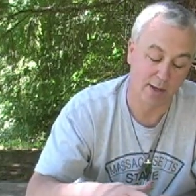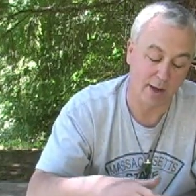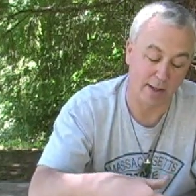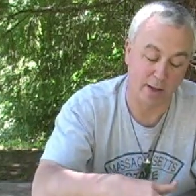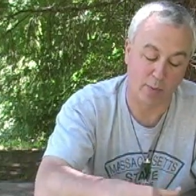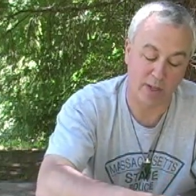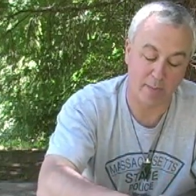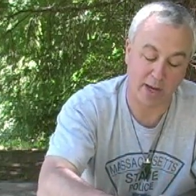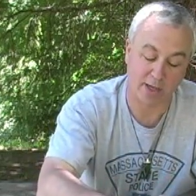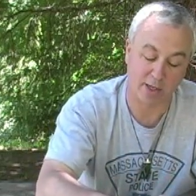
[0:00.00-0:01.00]
And then when they
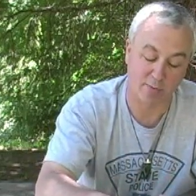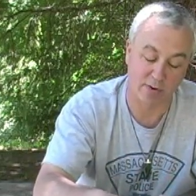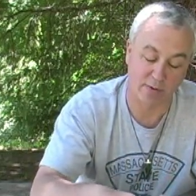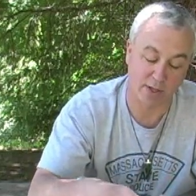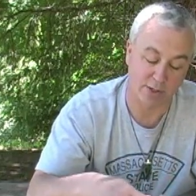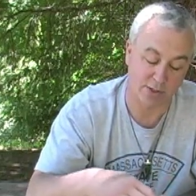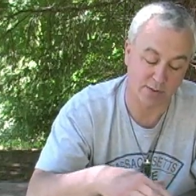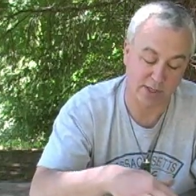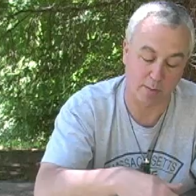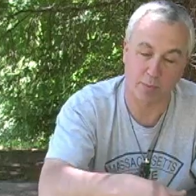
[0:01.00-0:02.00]
make it to the river, they
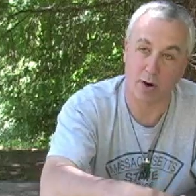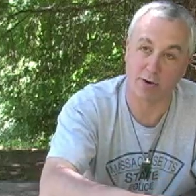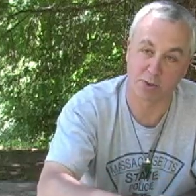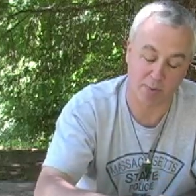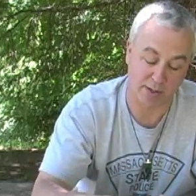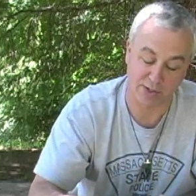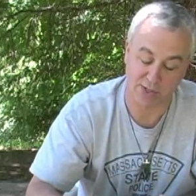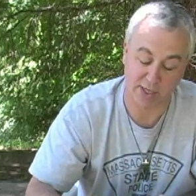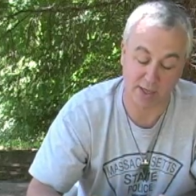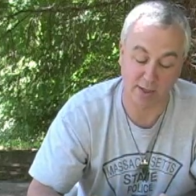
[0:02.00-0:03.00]
just get polished by the
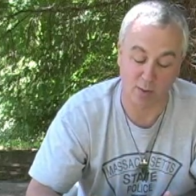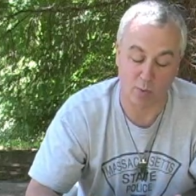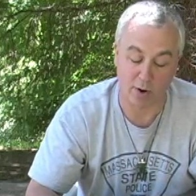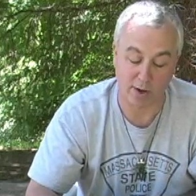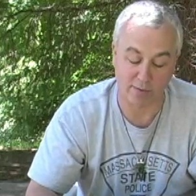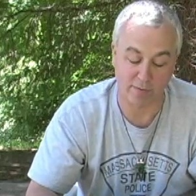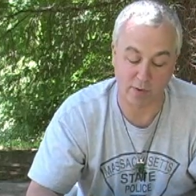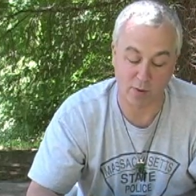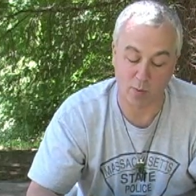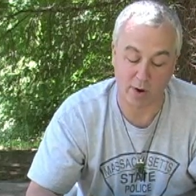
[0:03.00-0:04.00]
sand and the water, flow
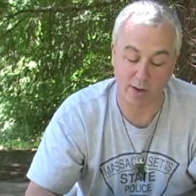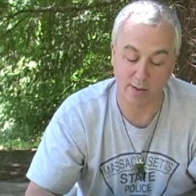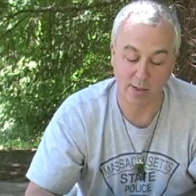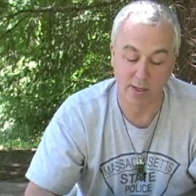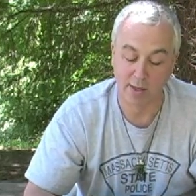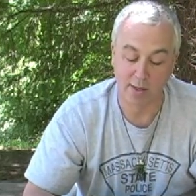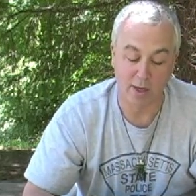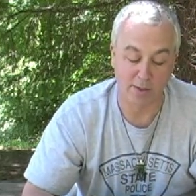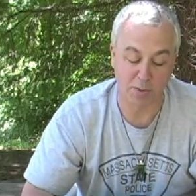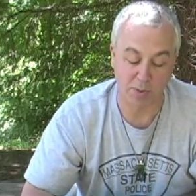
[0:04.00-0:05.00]
of the water.
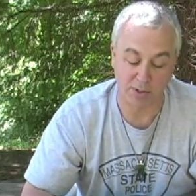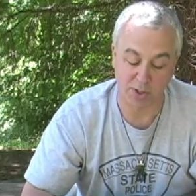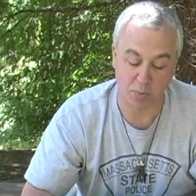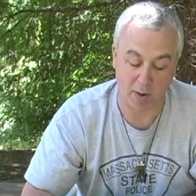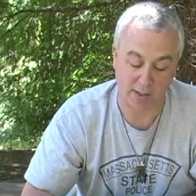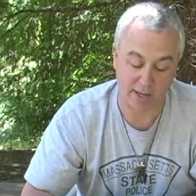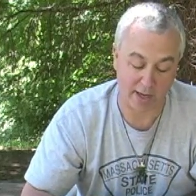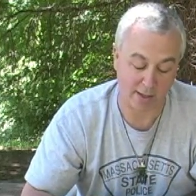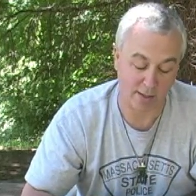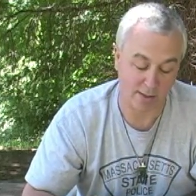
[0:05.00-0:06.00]
And this piece is
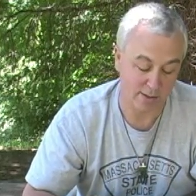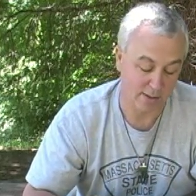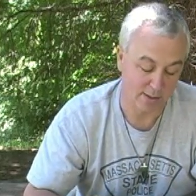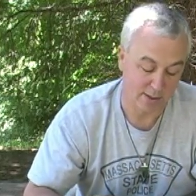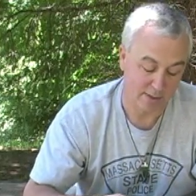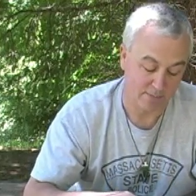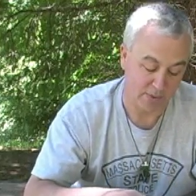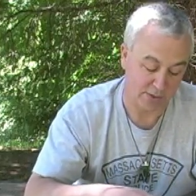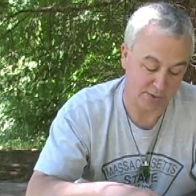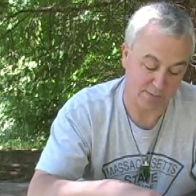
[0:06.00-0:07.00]
spectacular.
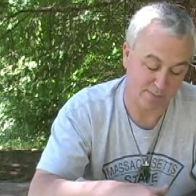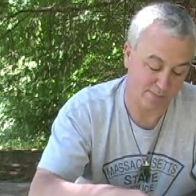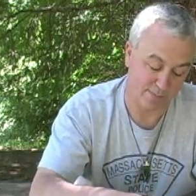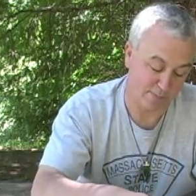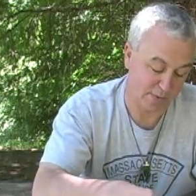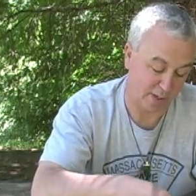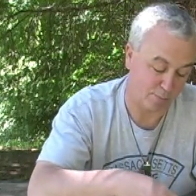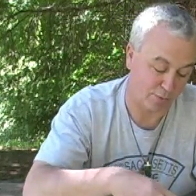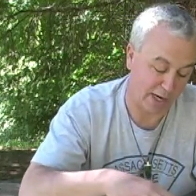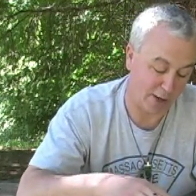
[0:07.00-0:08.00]
It's got
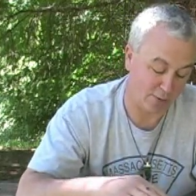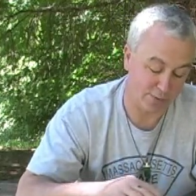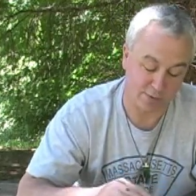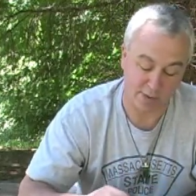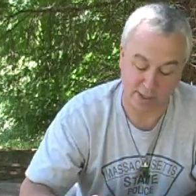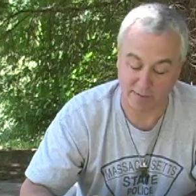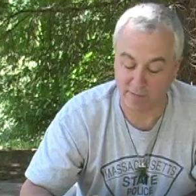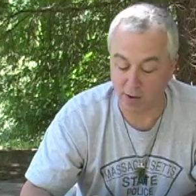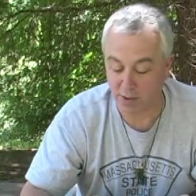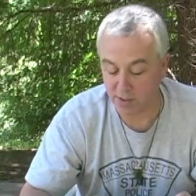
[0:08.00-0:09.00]
brown, like a
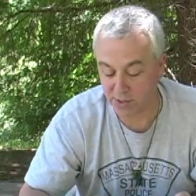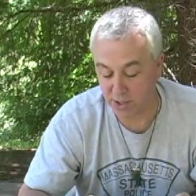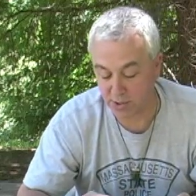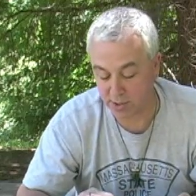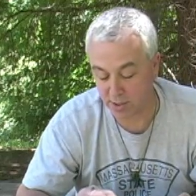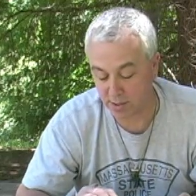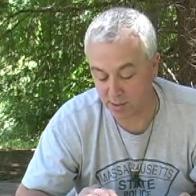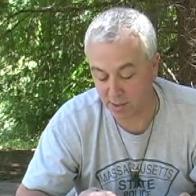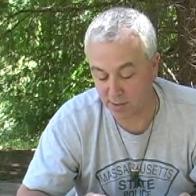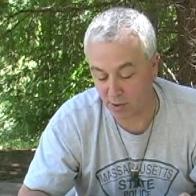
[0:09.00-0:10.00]
vulcanization to
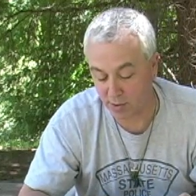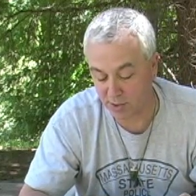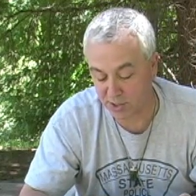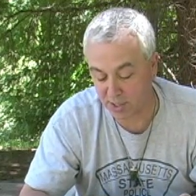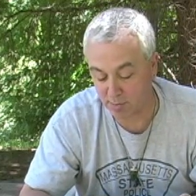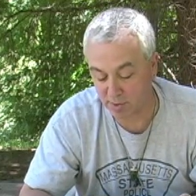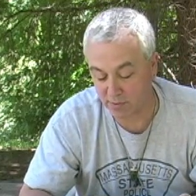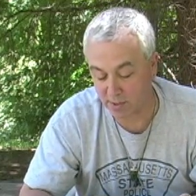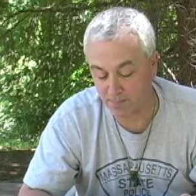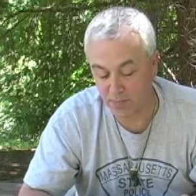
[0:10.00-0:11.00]
the on the seams of
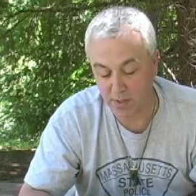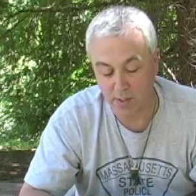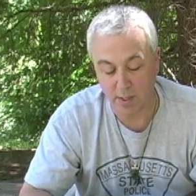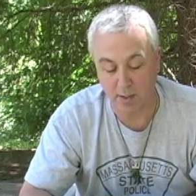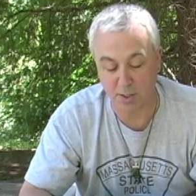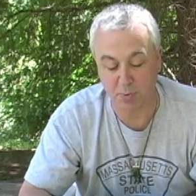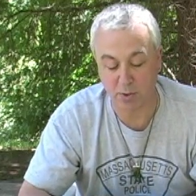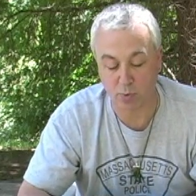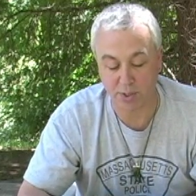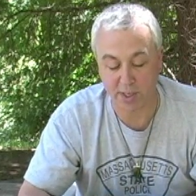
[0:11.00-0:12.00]
it. And this
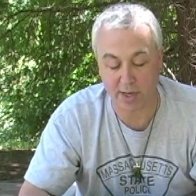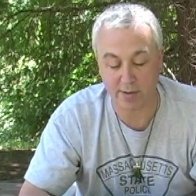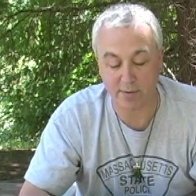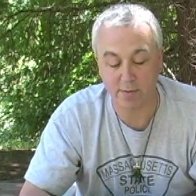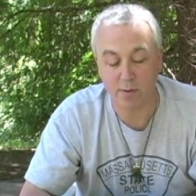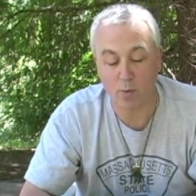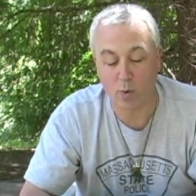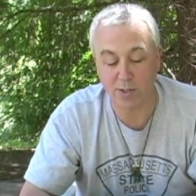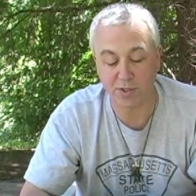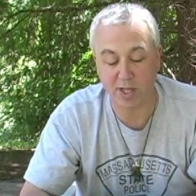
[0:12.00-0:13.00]
piece was cut,
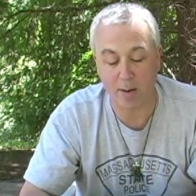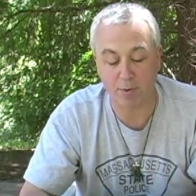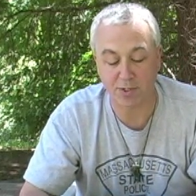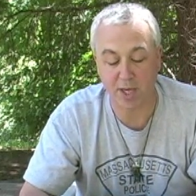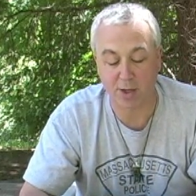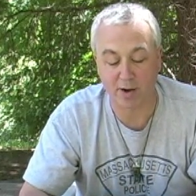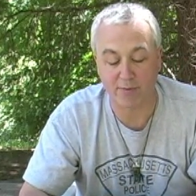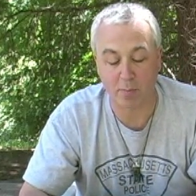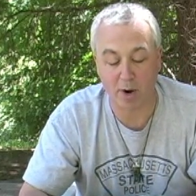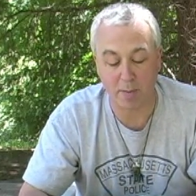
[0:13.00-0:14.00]
one slab was taken off
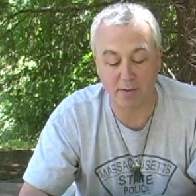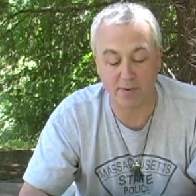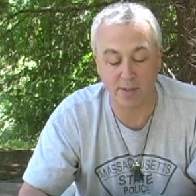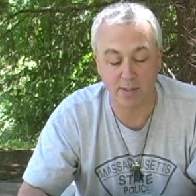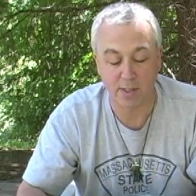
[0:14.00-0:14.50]
the bottom of it,